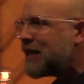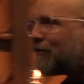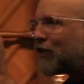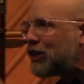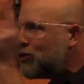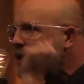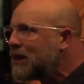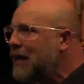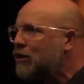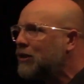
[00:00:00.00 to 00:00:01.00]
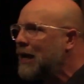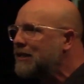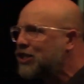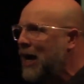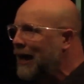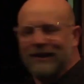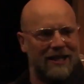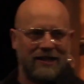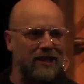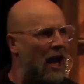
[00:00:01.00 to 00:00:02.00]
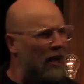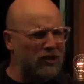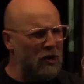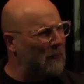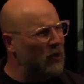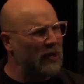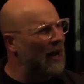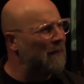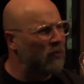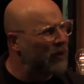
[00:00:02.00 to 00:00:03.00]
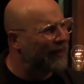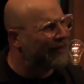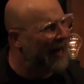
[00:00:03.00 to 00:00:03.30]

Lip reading: than for you to let your light shine. Listen, don't put up with